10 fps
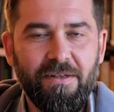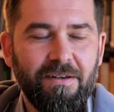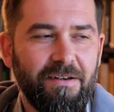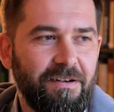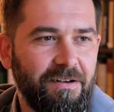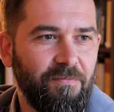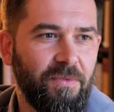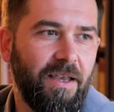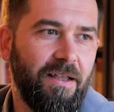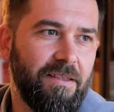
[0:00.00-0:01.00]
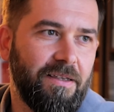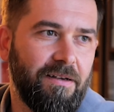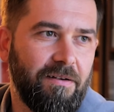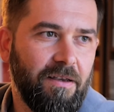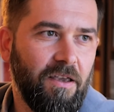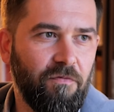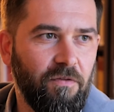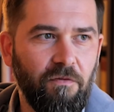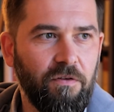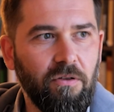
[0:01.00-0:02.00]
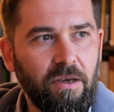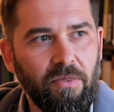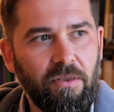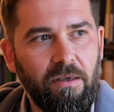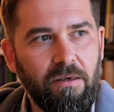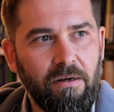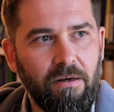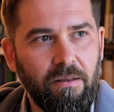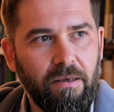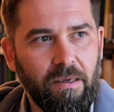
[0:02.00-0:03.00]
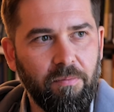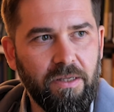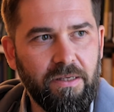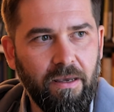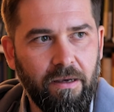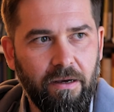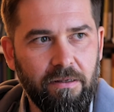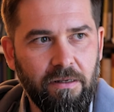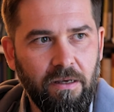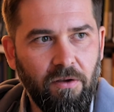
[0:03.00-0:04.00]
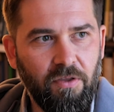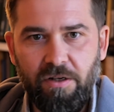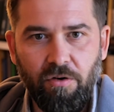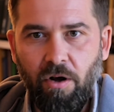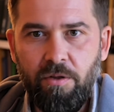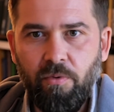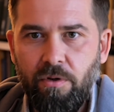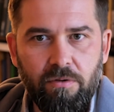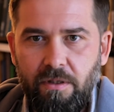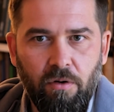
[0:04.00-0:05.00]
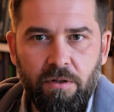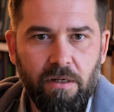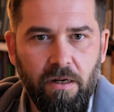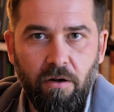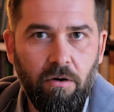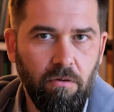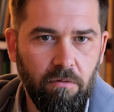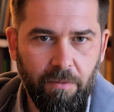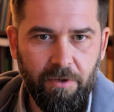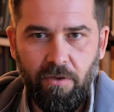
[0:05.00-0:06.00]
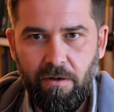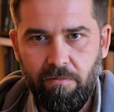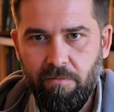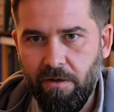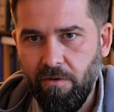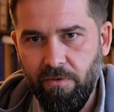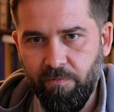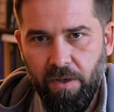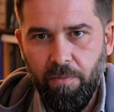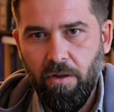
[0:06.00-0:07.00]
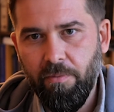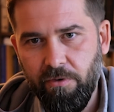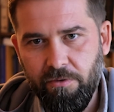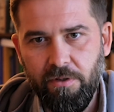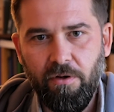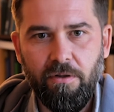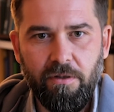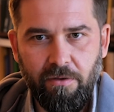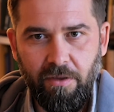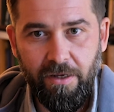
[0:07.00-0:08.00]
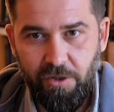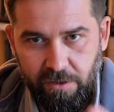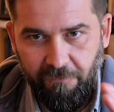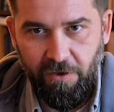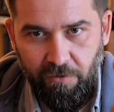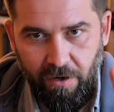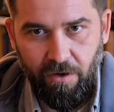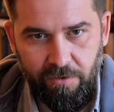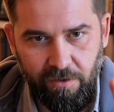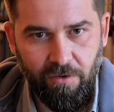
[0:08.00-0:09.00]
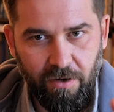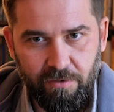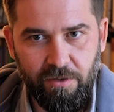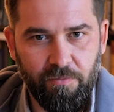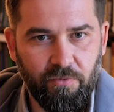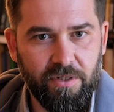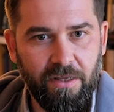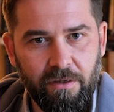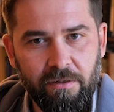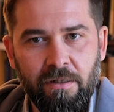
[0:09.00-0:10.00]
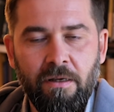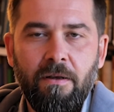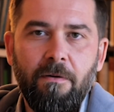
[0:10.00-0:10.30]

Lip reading: And if you look at the like a big tech guys, they do not produce content at all. I mean, the people are producing content. They just figuring out how to present it.